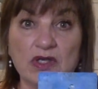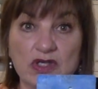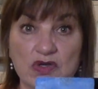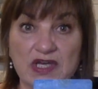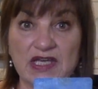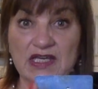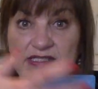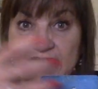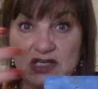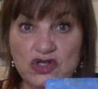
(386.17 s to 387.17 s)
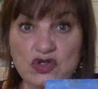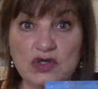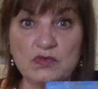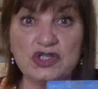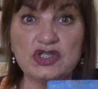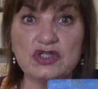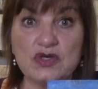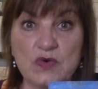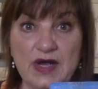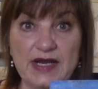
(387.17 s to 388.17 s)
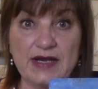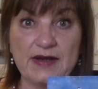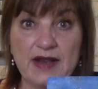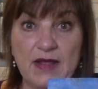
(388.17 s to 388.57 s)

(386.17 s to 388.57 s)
You can continue doing what you're doing,